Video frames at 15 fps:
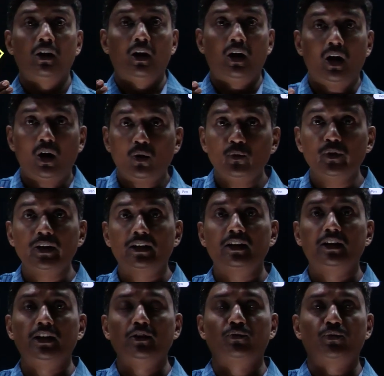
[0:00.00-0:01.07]
how it
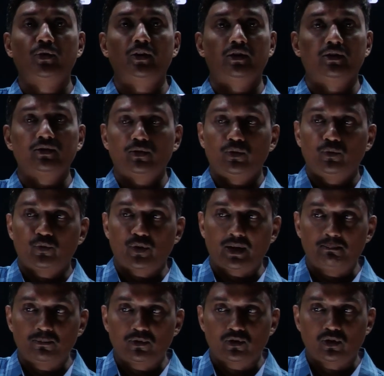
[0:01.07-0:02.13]
differs
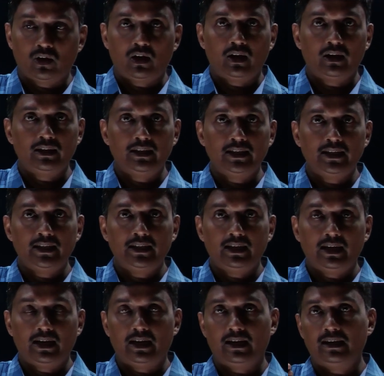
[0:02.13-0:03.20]
from
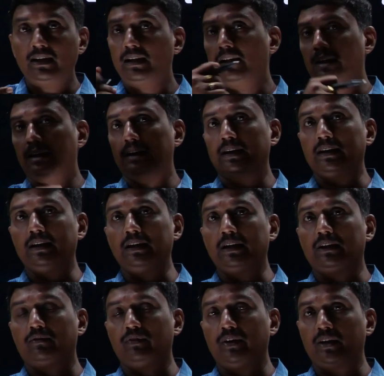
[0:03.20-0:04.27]
solid and
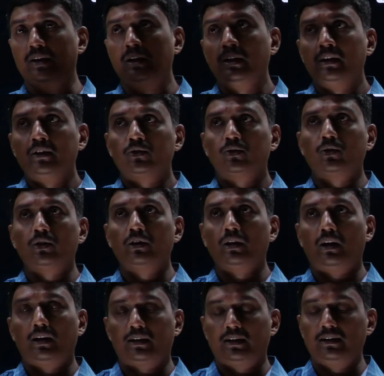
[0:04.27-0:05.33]
liquid? So
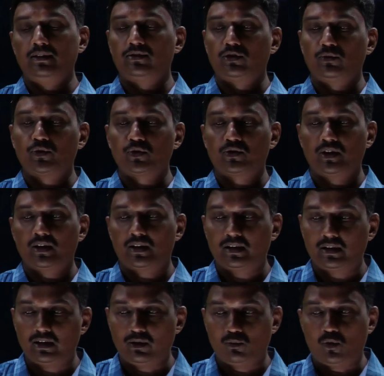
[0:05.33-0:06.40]
at least if you
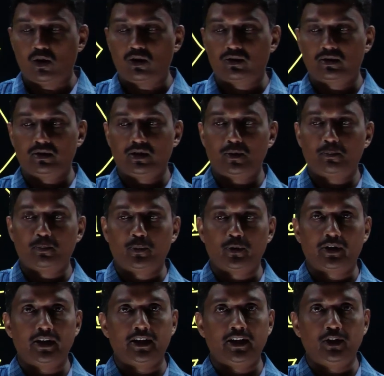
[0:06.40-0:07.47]
take a water,
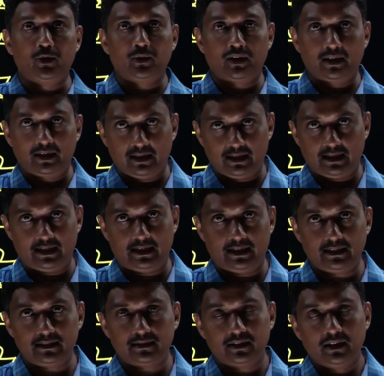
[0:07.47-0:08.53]
put it into a
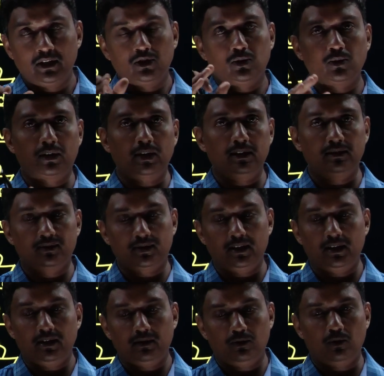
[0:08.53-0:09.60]
glass, you can
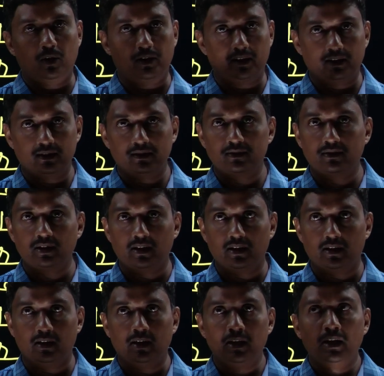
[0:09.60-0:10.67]
say water is
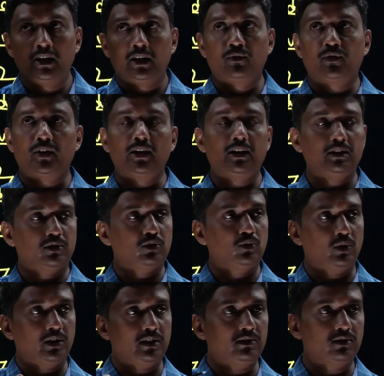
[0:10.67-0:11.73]
there. If I ask
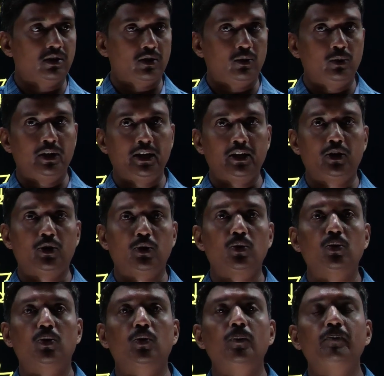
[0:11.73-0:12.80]
what is surrounding to
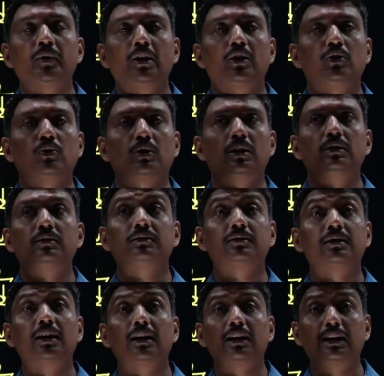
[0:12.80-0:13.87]
you, you can
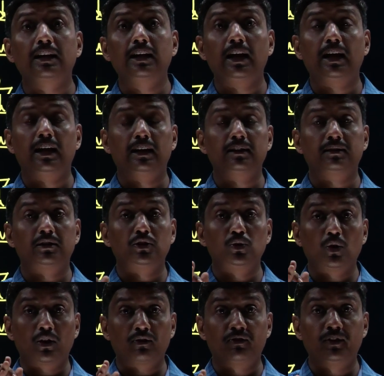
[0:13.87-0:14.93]
say gas,
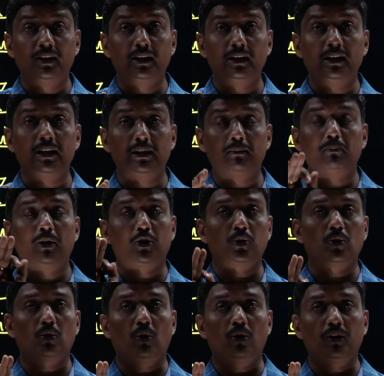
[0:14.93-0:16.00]
you are feeling but
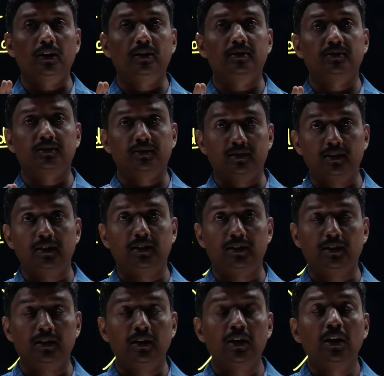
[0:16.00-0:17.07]
you can't
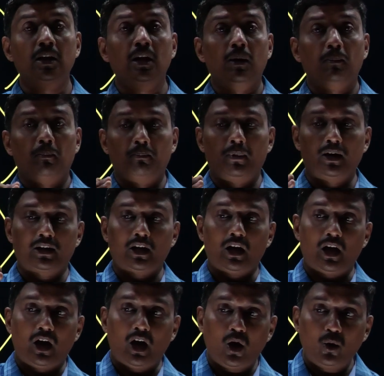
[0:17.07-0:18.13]
see. But
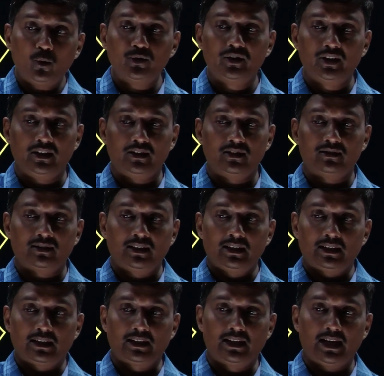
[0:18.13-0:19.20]
how this
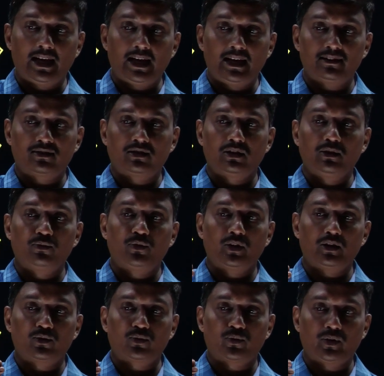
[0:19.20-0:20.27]
gas
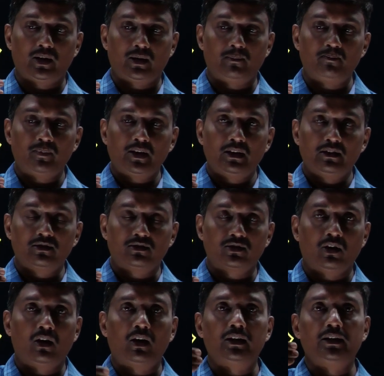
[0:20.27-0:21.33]
differs from
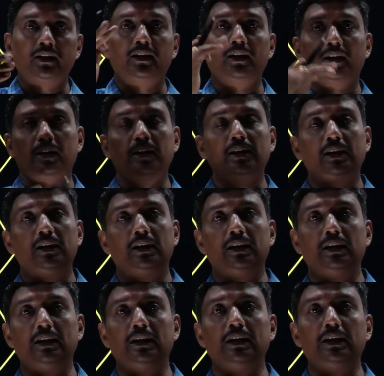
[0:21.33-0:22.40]
solid and
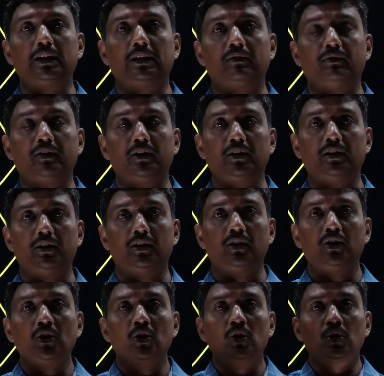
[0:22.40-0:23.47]

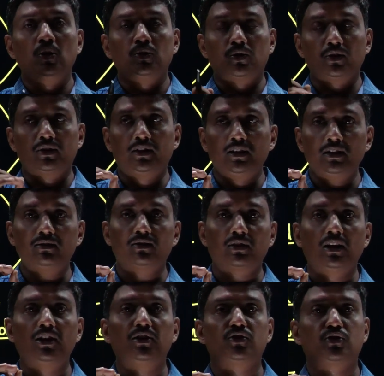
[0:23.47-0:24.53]
liquid? So these
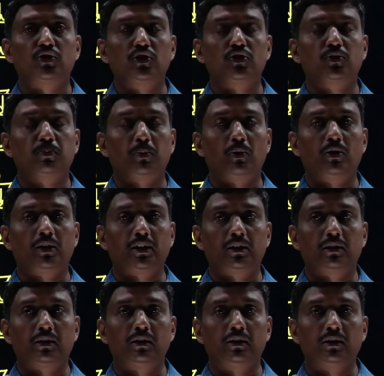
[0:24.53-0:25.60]
gaseous
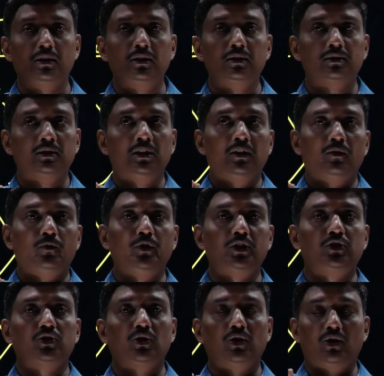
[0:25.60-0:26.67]
particles
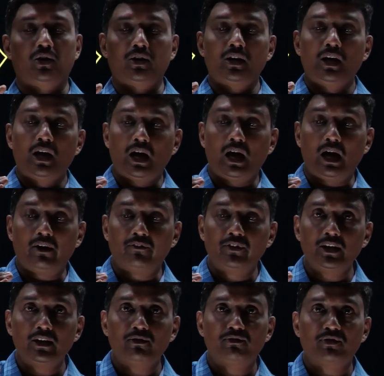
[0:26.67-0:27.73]
which are
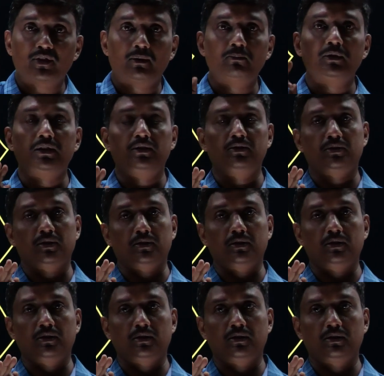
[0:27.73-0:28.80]
away from each
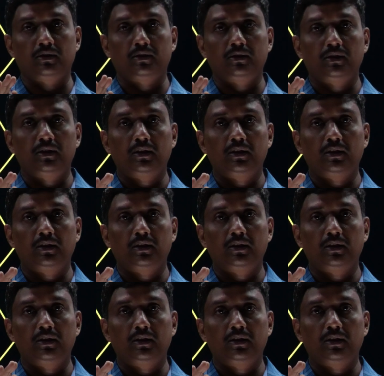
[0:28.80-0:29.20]
other,